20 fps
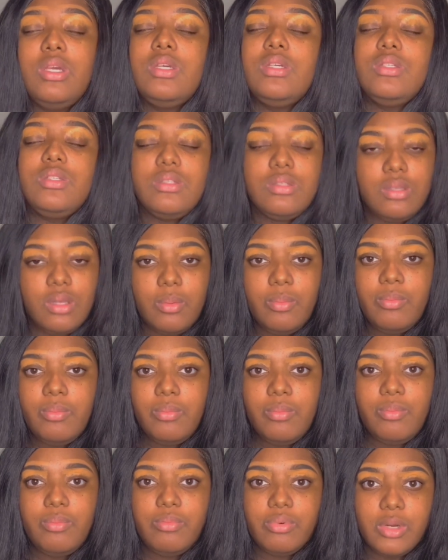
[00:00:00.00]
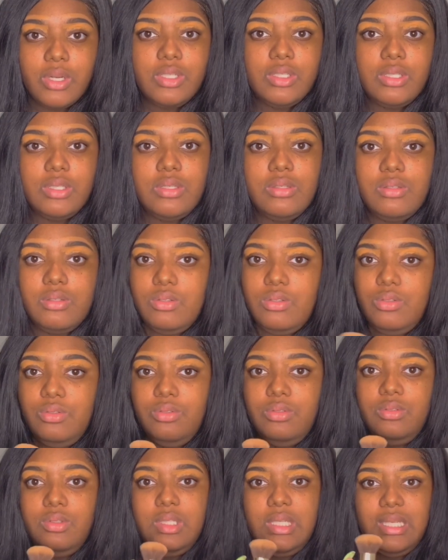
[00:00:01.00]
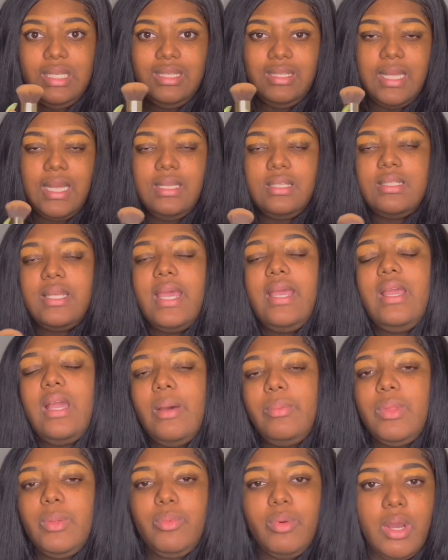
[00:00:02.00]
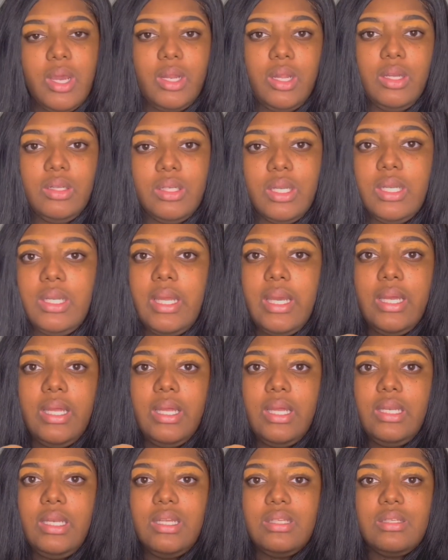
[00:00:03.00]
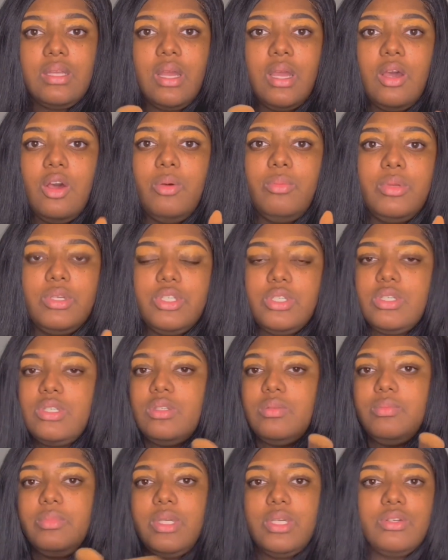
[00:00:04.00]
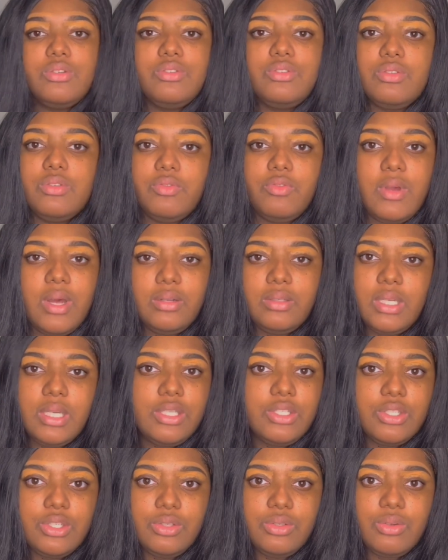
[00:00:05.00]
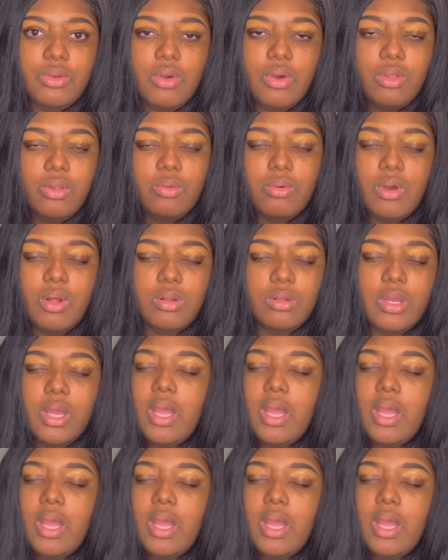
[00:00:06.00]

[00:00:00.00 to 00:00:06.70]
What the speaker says: some brushes, they take up the product and it doesn't help. It just smears the foundation all.